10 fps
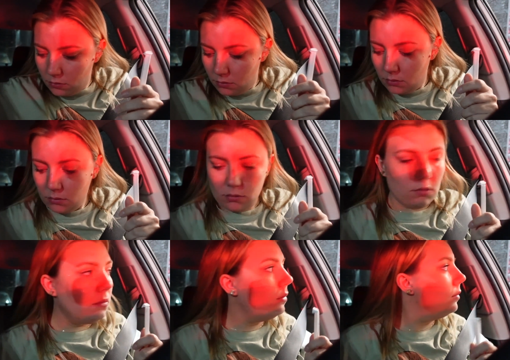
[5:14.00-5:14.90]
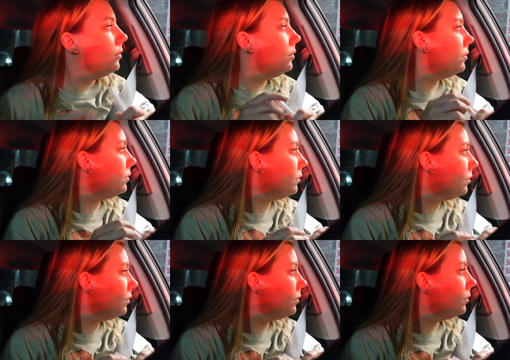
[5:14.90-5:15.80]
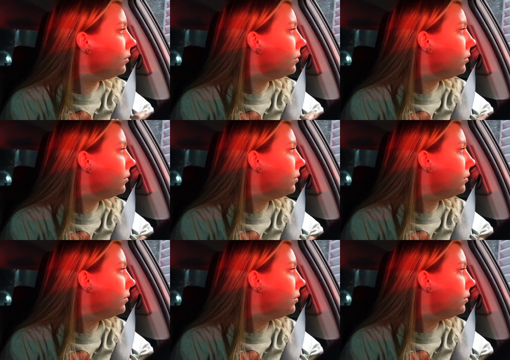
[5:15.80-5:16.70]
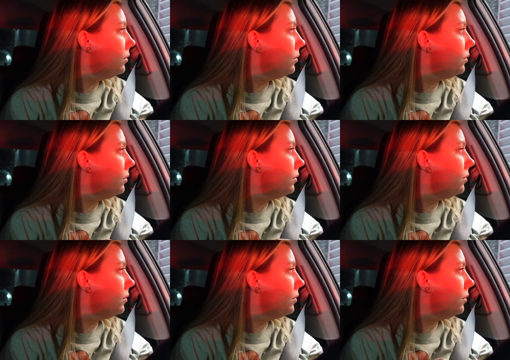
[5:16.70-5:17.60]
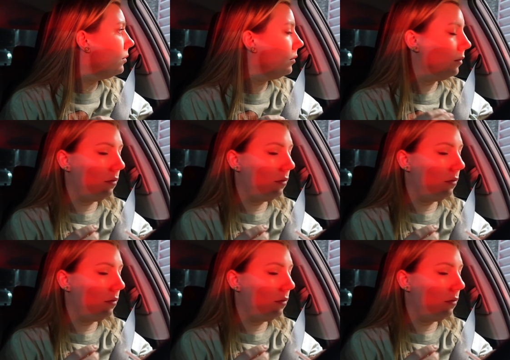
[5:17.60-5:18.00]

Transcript: Nothing is said.